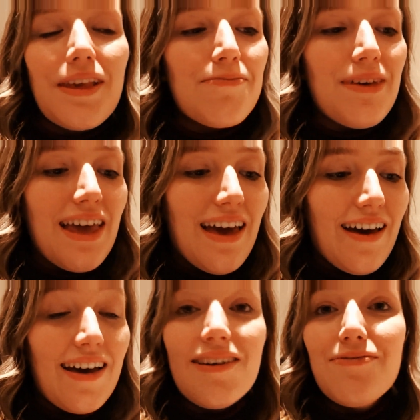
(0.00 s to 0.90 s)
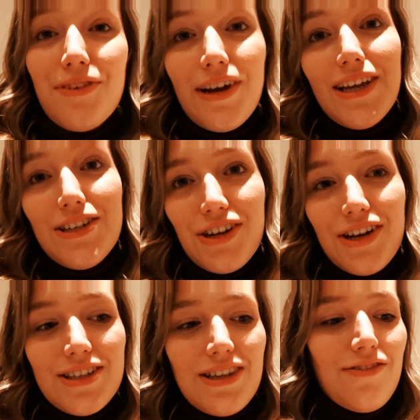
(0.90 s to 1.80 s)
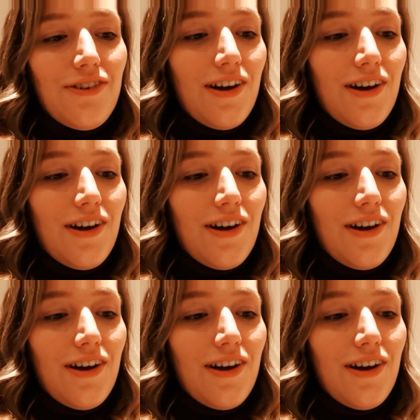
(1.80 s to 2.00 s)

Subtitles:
But yeah, I am really enjoying it so far.